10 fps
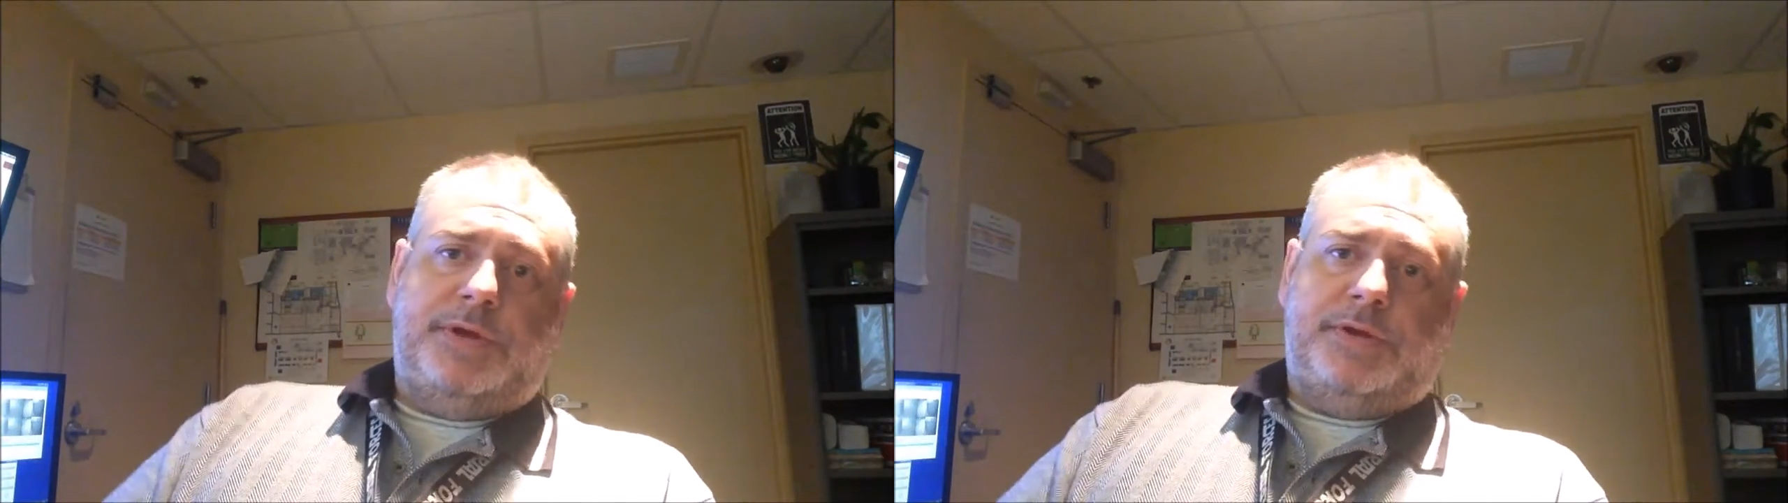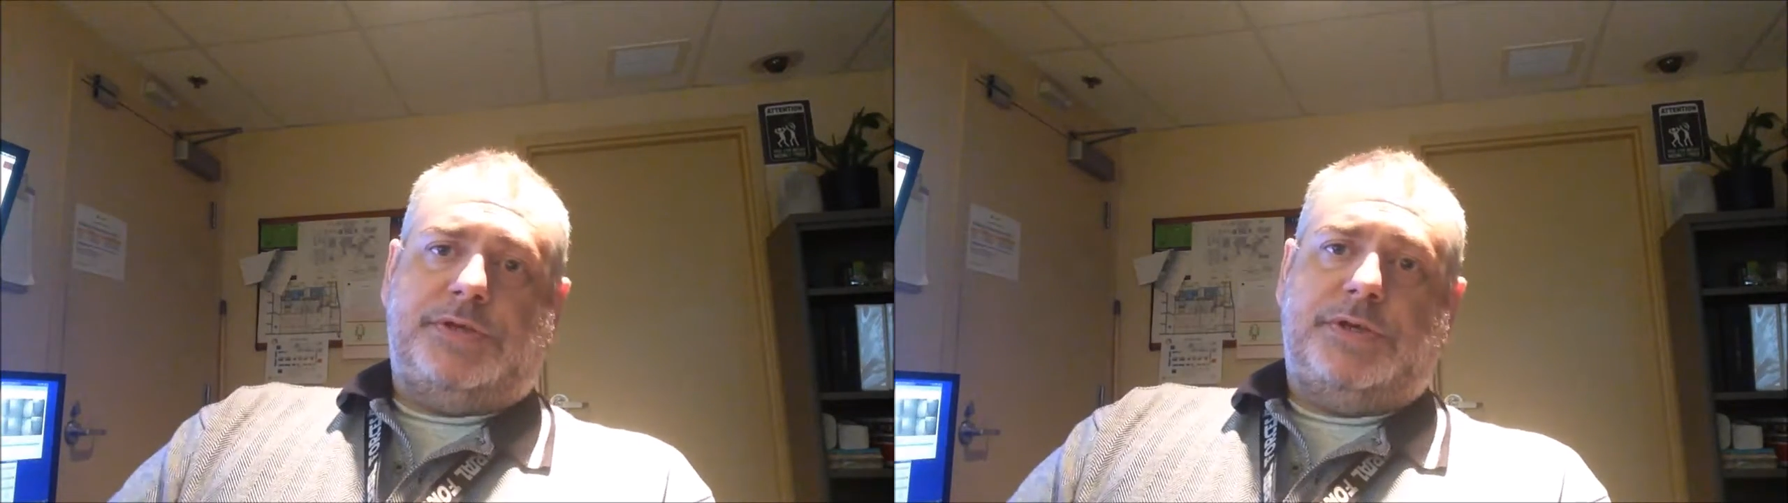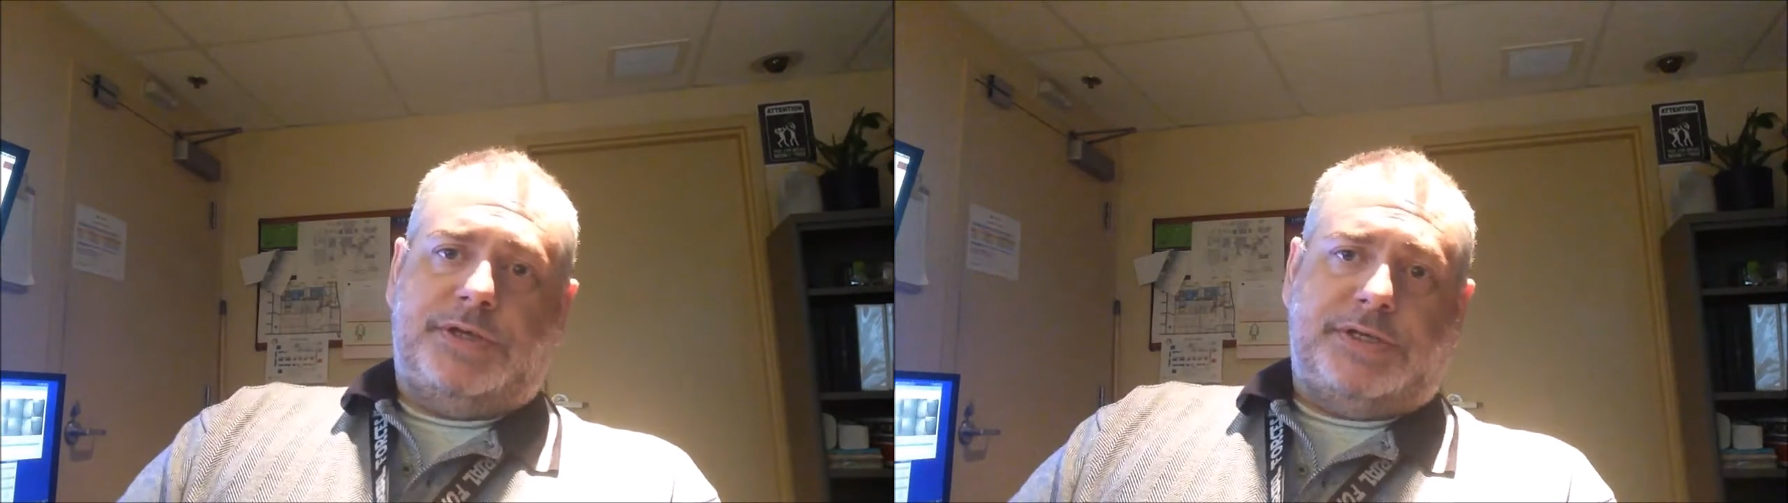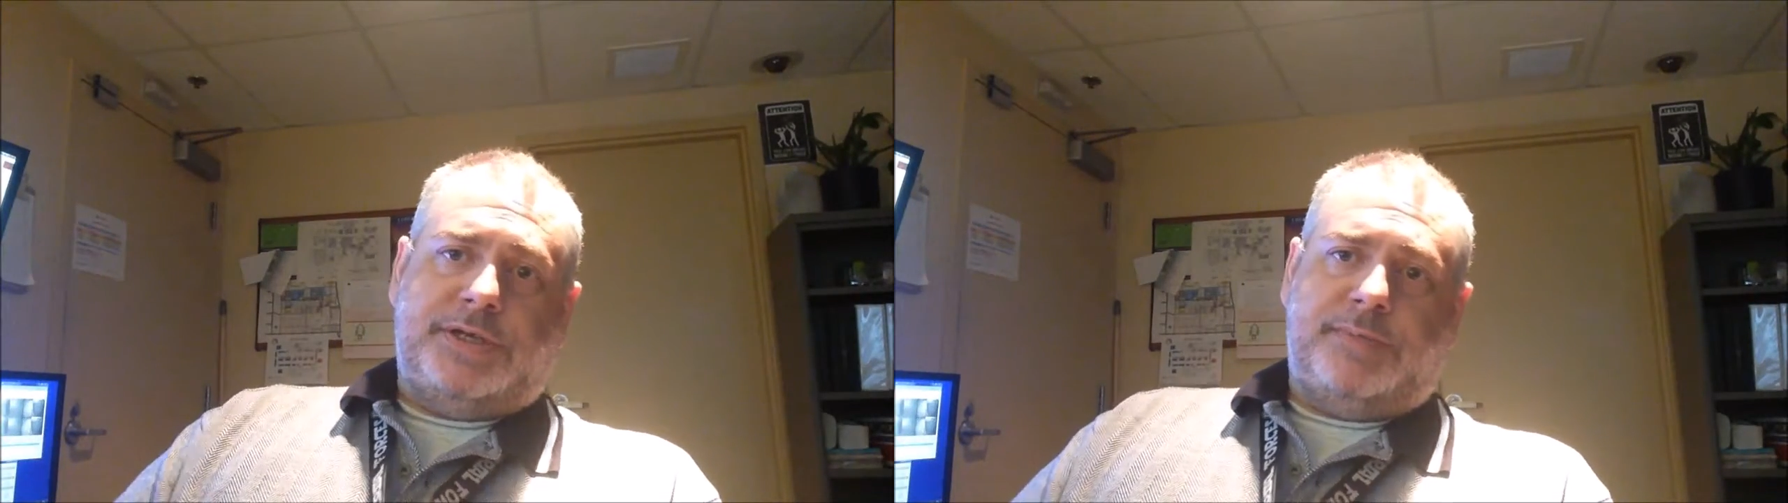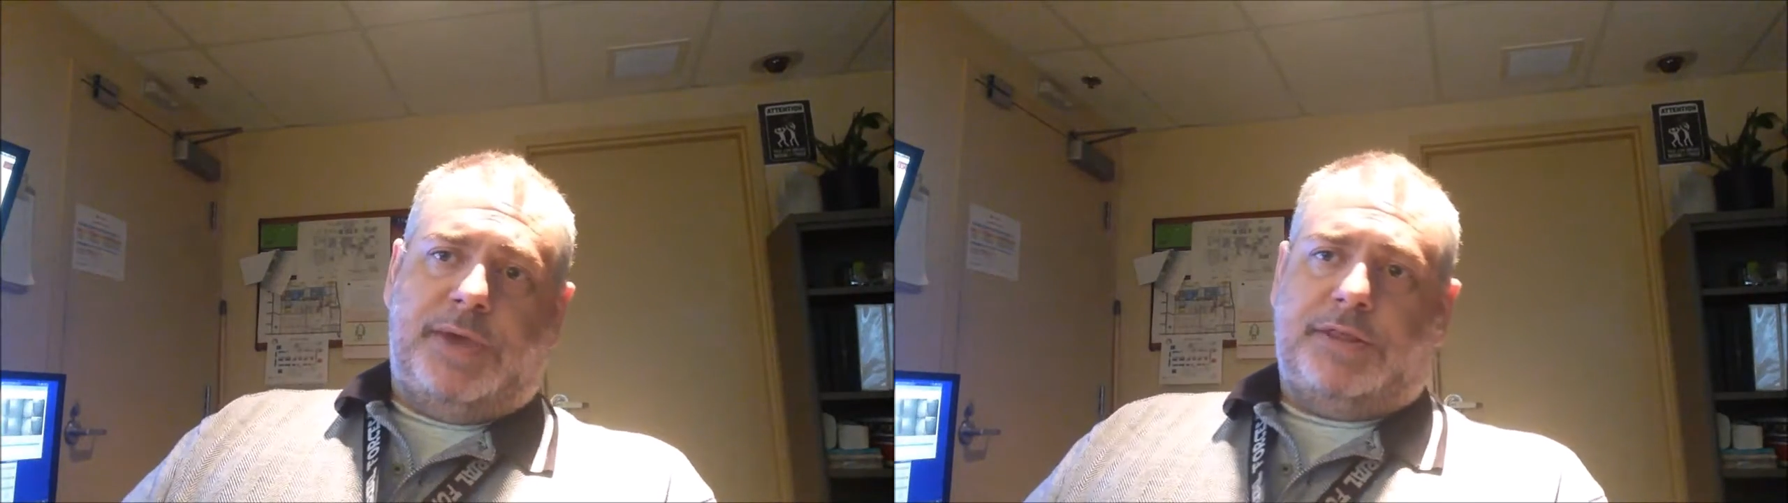you know, so you can
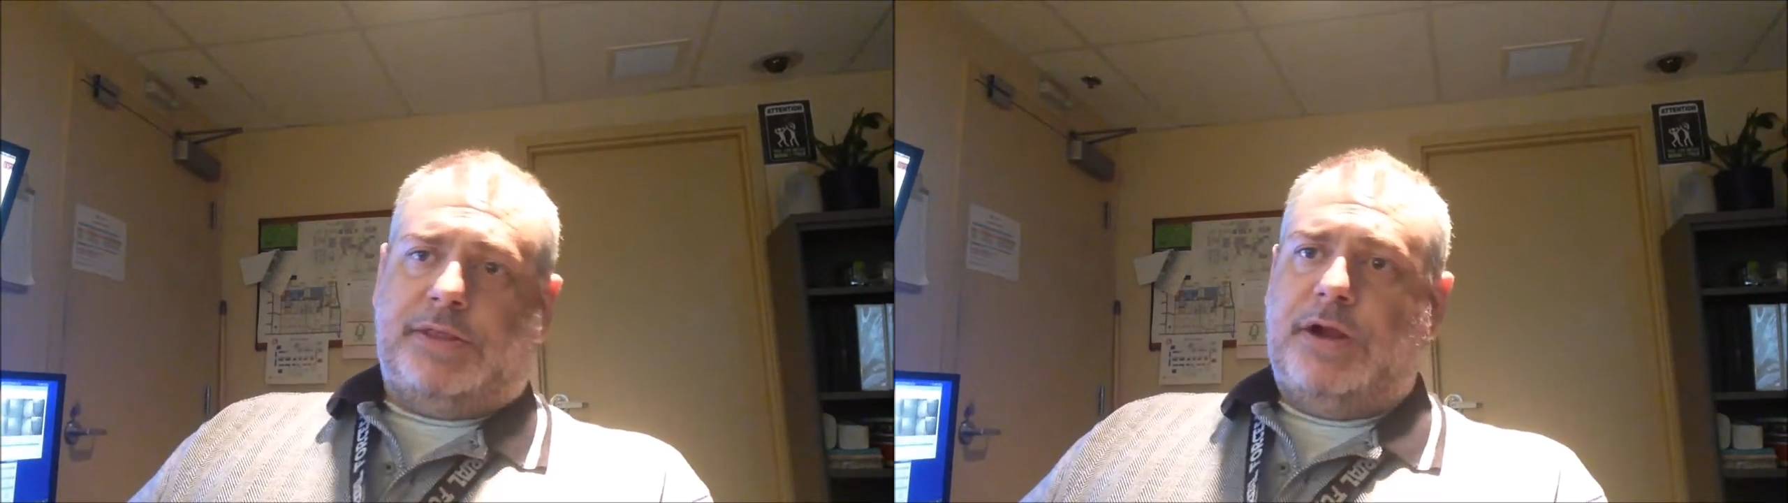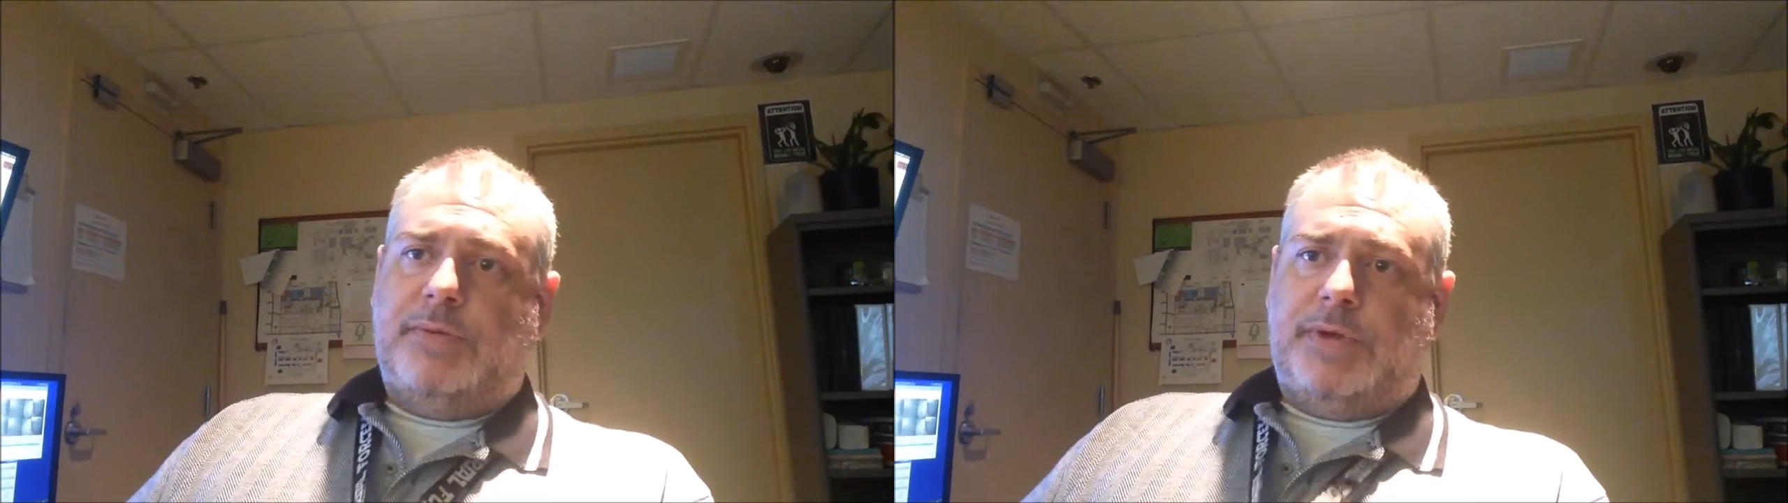sleep back there.